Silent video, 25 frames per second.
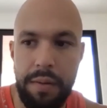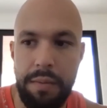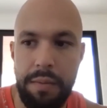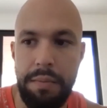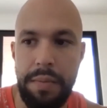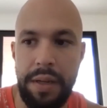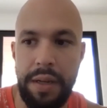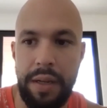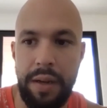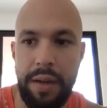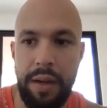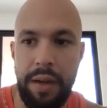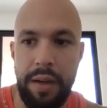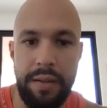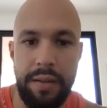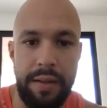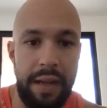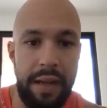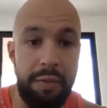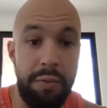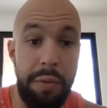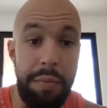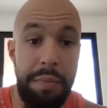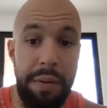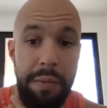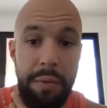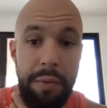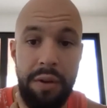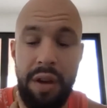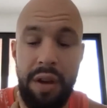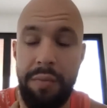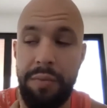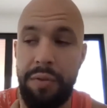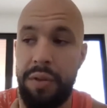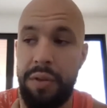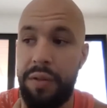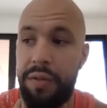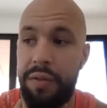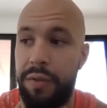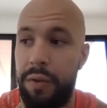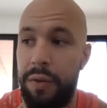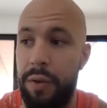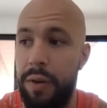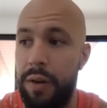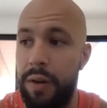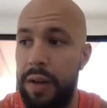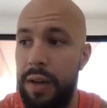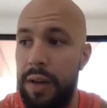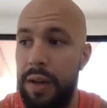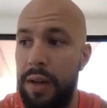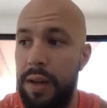because that's what people come to you for.